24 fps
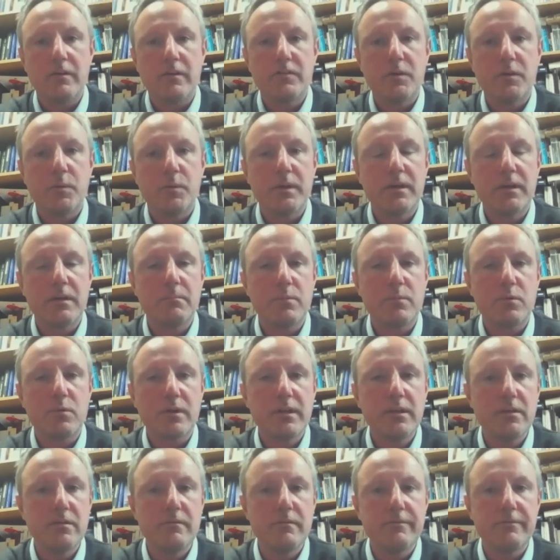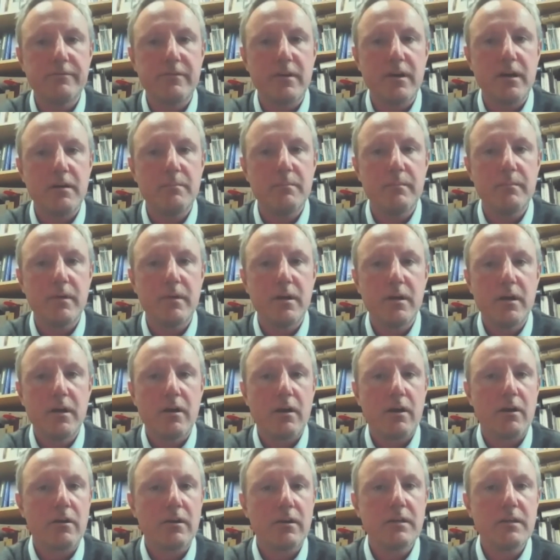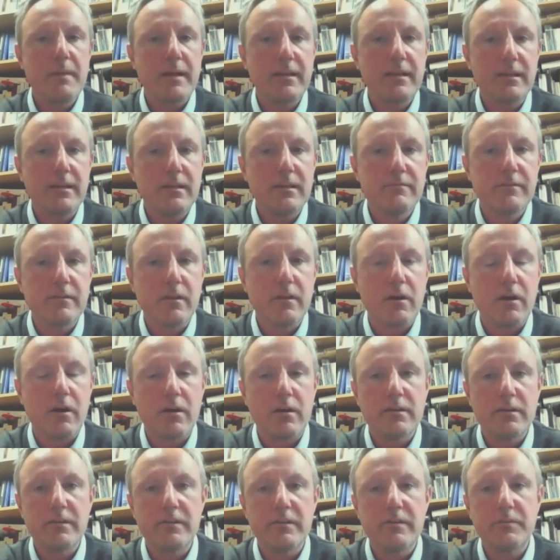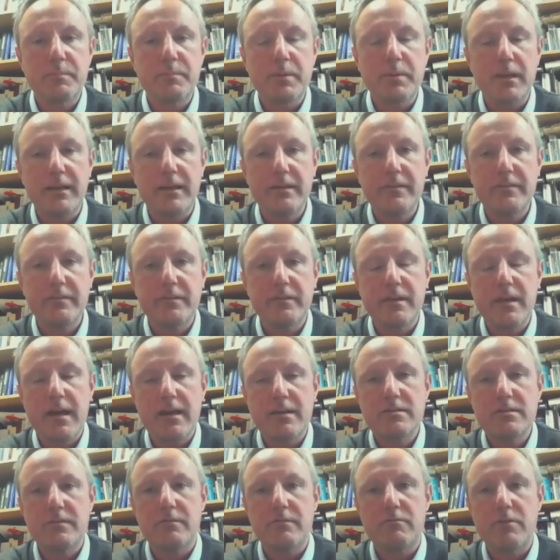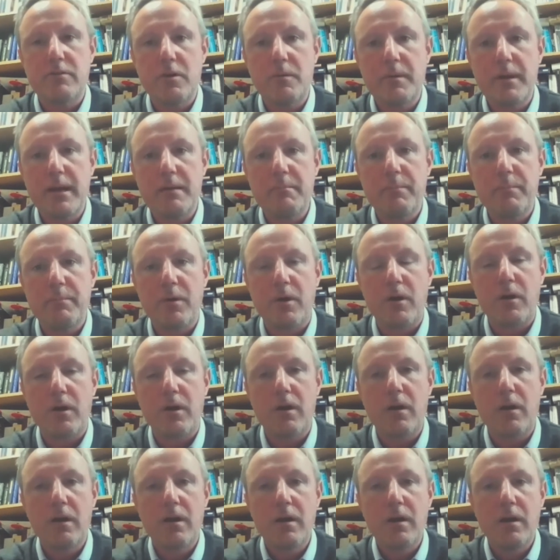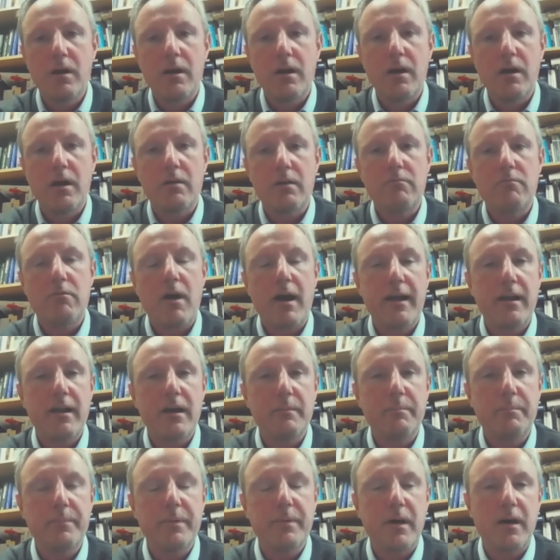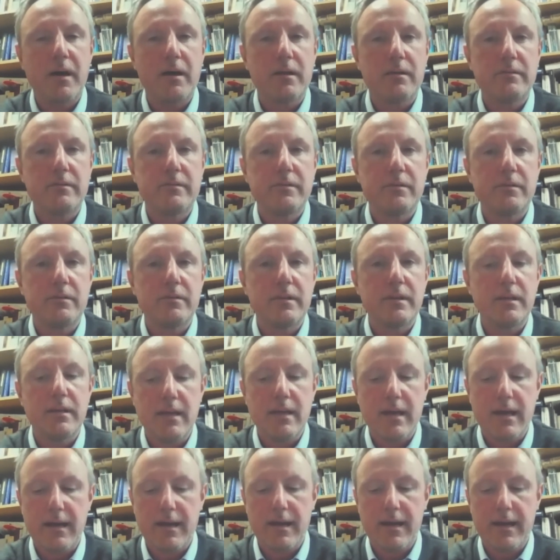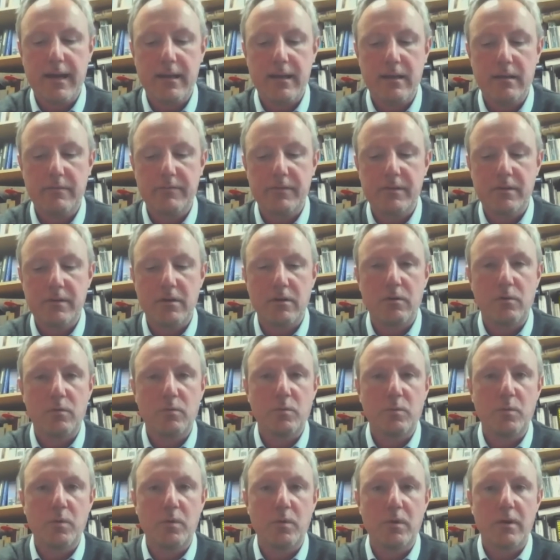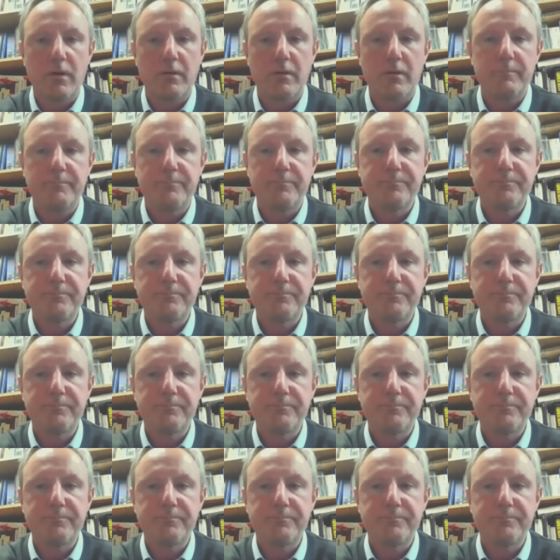So we can bring you from early medieval Ireland's place on the edge of the Roman Empire right up to the end of the Cold War.